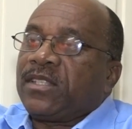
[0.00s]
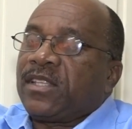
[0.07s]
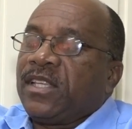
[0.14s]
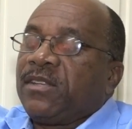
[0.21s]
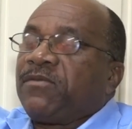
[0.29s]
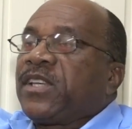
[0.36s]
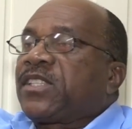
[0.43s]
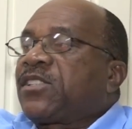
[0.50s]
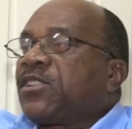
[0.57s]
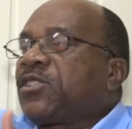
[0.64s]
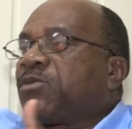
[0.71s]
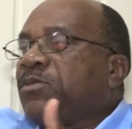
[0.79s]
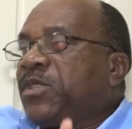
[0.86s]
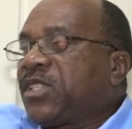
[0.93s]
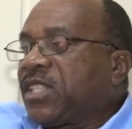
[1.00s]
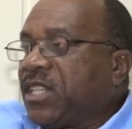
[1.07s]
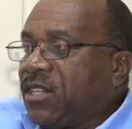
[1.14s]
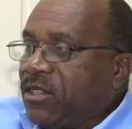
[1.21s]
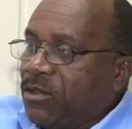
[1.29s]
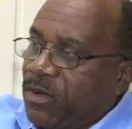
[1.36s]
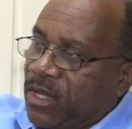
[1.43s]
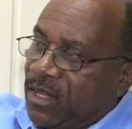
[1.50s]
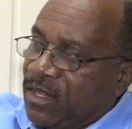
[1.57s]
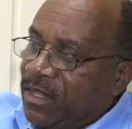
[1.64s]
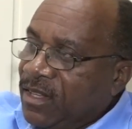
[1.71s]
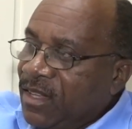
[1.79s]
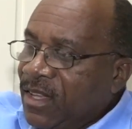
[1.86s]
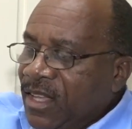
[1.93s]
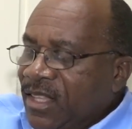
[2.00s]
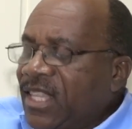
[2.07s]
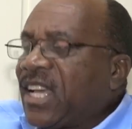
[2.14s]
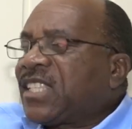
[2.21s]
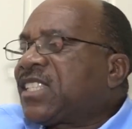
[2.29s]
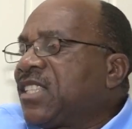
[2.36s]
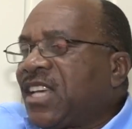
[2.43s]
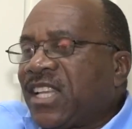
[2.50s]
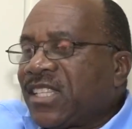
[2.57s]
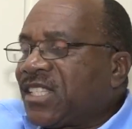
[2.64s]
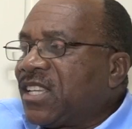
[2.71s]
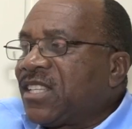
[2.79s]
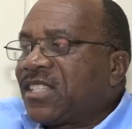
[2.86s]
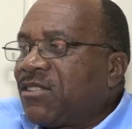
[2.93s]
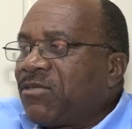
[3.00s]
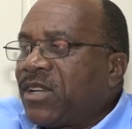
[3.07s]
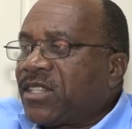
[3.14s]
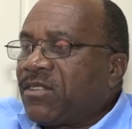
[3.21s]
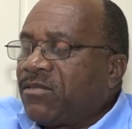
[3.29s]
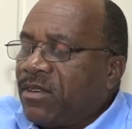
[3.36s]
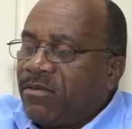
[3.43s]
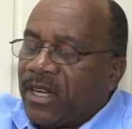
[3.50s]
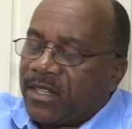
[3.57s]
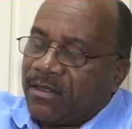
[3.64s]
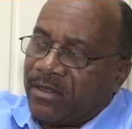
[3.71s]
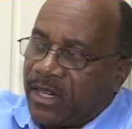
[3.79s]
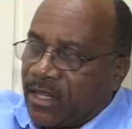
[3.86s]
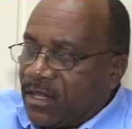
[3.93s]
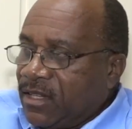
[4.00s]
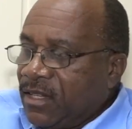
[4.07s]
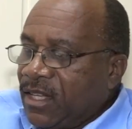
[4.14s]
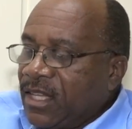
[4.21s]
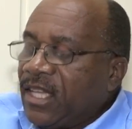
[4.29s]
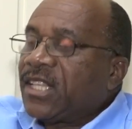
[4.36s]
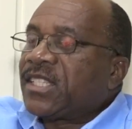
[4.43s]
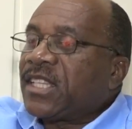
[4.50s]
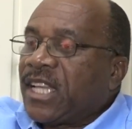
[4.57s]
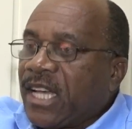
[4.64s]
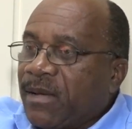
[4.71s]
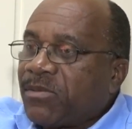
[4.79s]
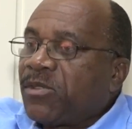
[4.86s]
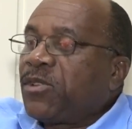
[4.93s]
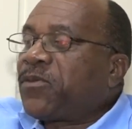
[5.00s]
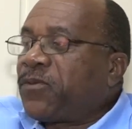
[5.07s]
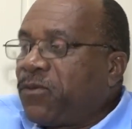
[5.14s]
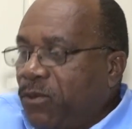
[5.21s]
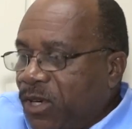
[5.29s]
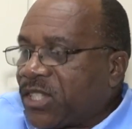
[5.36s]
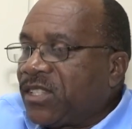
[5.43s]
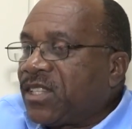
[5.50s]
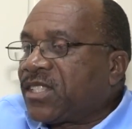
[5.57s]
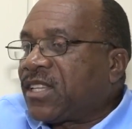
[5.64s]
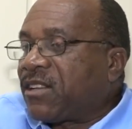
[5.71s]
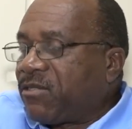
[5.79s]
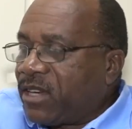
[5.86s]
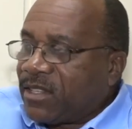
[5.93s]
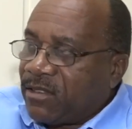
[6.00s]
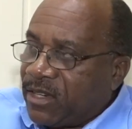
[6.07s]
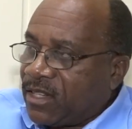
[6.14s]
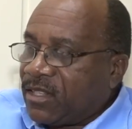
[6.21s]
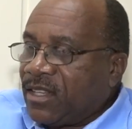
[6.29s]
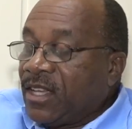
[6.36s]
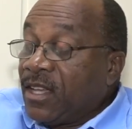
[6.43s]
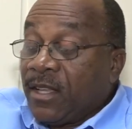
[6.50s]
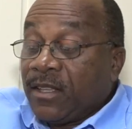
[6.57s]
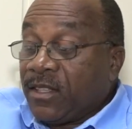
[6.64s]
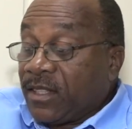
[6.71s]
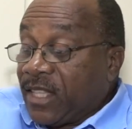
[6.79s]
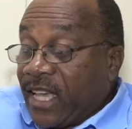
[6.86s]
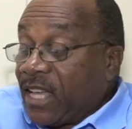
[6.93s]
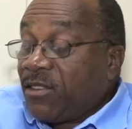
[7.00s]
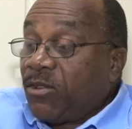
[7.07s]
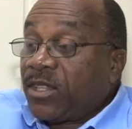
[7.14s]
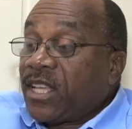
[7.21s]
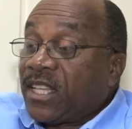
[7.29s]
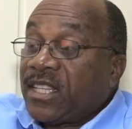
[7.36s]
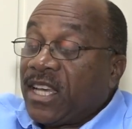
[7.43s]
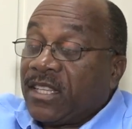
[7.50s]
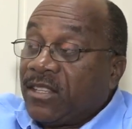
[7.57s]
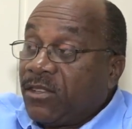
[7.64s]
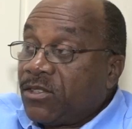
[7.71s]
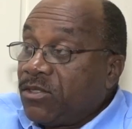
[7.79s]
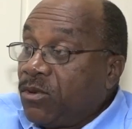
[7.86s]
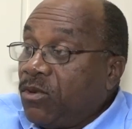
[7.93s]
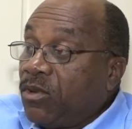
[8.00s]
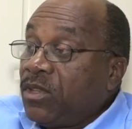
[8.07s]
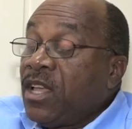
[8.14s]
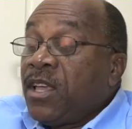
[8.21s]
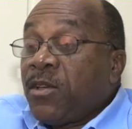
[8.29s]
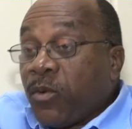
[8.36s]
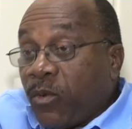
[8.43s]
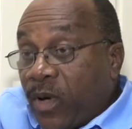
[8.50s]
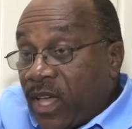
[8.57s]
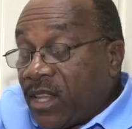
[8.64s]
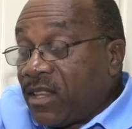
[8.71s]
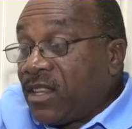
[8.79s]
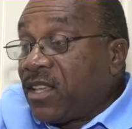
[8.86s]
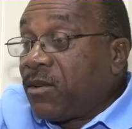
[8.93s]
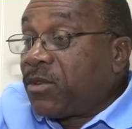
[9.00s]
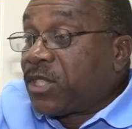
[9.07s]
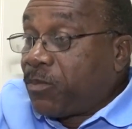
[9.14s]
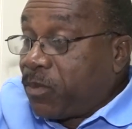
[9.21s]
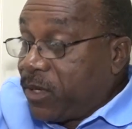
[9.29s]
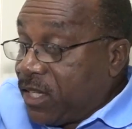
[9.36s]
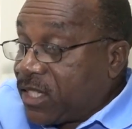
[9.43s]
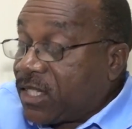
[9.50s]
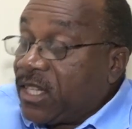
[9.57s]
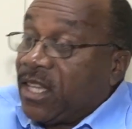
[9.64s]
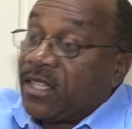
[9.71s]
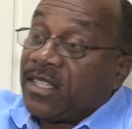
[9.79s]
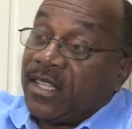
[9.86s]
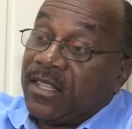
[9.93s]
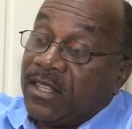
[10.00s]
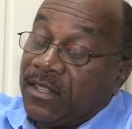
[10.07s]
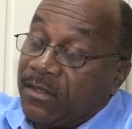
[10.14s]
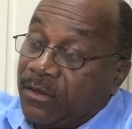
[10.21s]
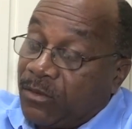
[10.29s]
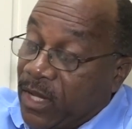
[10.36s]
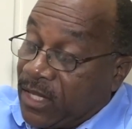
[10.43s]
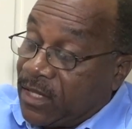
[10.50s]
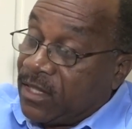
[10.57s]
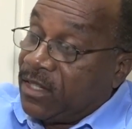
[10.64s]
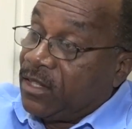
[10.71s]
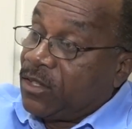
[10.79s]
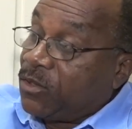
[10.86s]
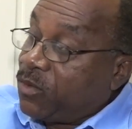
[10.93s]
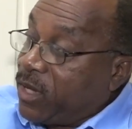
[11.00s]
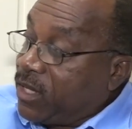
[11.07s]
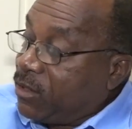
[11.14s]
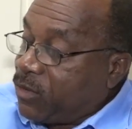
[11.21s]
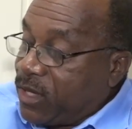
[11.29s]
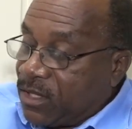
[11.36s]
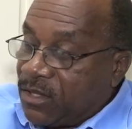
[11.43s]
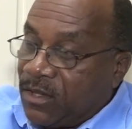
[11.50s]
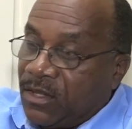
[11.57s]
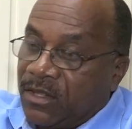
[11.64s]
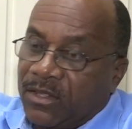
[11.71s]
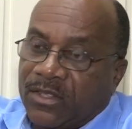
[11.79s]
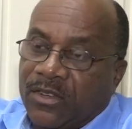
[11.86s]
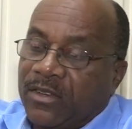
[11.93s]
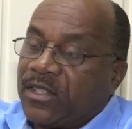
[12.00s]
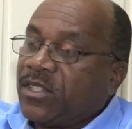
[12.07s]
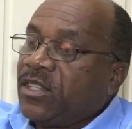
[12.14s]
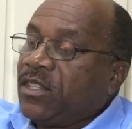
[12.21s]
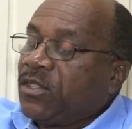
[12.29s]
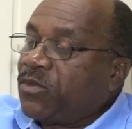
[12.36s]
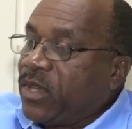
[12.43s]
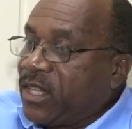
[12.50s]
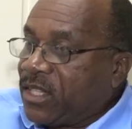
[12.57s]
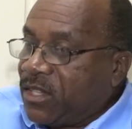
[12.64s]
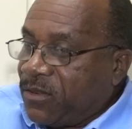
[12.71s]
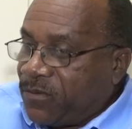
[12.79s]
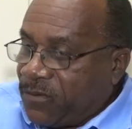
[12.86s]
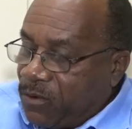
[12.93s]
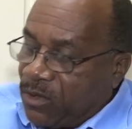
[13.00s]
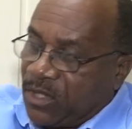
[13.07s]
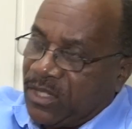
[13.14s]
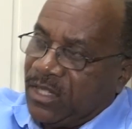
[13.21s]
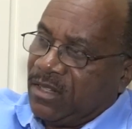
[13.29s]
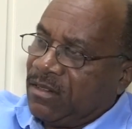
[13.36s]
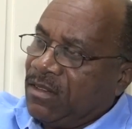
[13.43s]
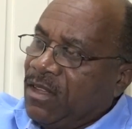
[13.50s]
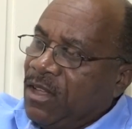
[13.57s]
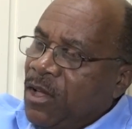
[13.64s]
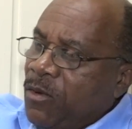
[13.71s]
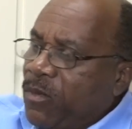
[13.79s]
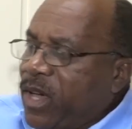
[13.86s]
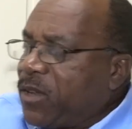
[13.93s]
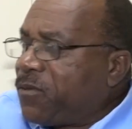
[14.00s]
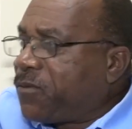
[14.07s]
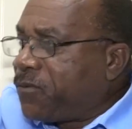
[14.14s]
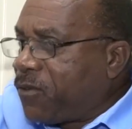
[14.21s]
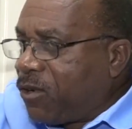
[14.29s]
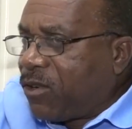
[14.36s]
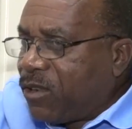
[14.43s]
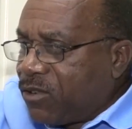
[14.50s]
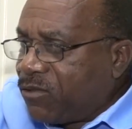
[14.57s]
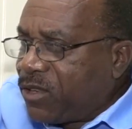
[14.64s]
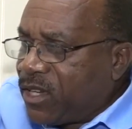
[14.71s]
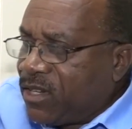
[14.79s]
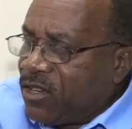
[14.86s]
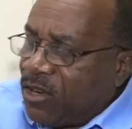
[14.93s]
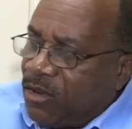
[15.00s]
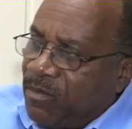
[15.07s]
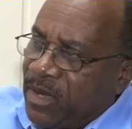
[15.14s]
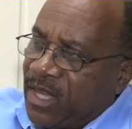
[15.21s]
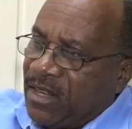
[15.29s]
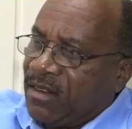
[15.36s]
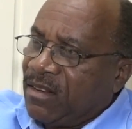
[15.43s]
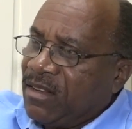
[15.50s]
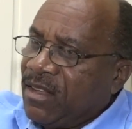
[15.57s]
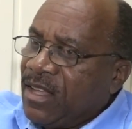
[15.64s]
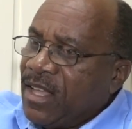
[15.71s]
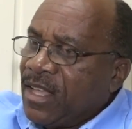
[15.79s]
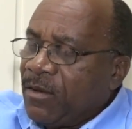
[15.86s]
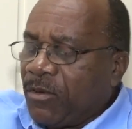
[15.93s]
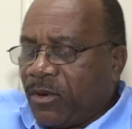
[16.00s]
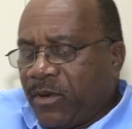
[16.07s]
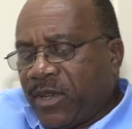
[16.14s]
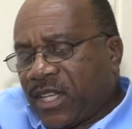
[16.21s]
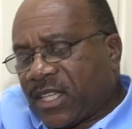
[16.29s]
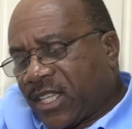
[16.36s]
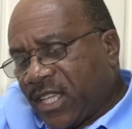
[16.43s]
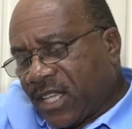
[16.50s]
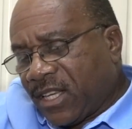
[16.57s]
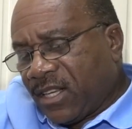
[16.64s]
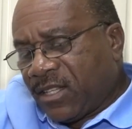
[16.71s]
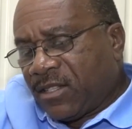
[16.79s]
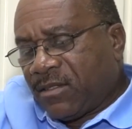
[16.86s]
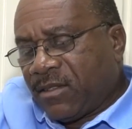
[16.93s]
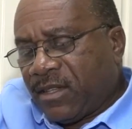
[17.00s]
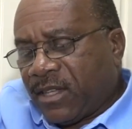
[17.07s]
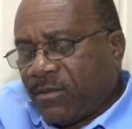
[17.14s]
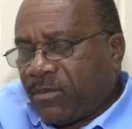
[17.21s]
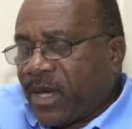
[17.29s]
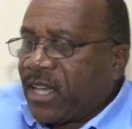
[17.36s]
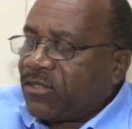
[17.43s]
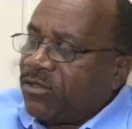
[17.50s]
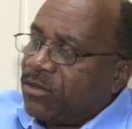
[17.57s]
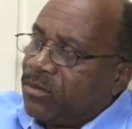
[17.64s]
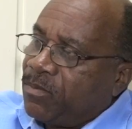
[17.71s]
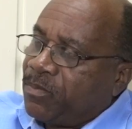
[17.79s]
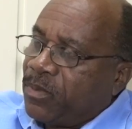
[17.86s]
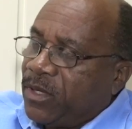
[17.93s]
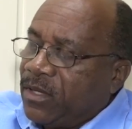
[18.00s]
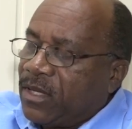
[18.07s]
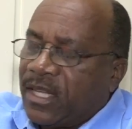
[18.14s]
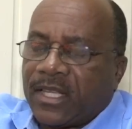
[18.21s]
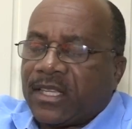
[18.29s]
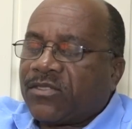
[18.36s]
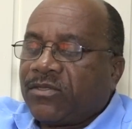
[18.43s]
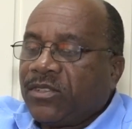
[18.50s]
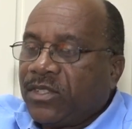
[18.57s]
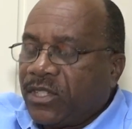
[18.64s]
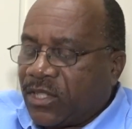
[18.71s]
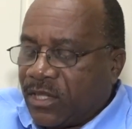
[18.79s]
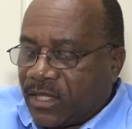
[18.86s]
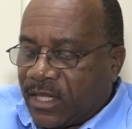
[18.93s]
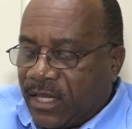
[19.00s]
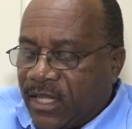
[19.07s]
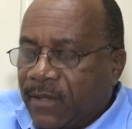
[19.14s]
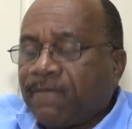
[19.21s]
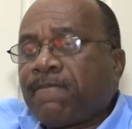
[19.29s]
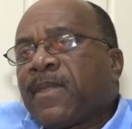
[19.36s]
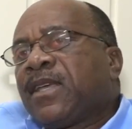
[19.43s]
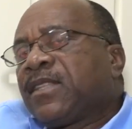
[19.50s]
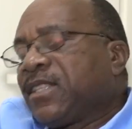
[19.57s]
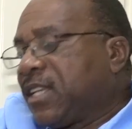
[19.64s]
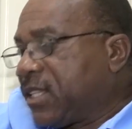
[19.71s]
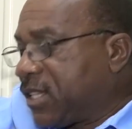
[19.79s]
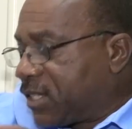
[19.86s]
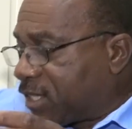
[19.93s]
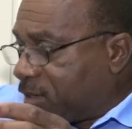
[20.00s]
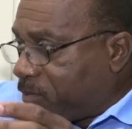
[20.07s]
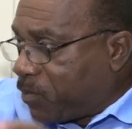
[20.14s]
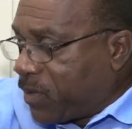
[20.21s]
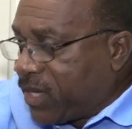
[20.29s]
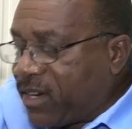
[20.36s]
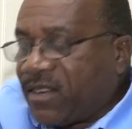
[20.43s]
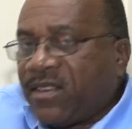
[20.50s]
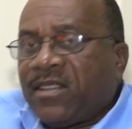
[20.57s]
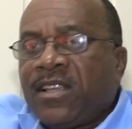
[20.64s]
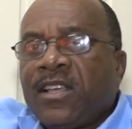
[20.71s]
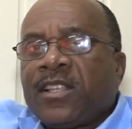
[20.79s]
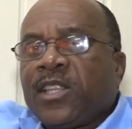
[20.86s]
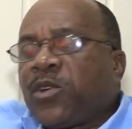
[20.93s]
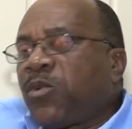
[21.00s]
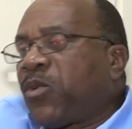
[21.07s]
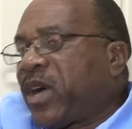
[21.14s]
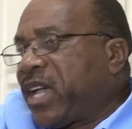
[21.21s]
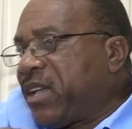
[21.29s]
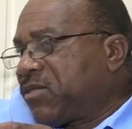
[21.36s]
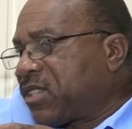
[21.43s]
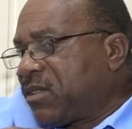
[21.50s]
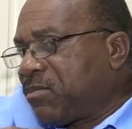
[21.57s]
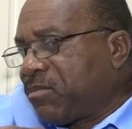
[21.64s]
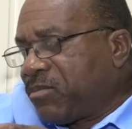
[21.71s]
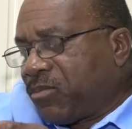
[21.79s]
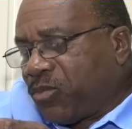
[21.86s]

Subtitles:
investors would be scared away. That's nonsense and rhetoric. It's absolute foolishness and rhetoric. They know that doesn't hold. When there was a police state in the 2013, 2014, when 400 young men were either killed by extrajudicial killing, They disappeared. The wives and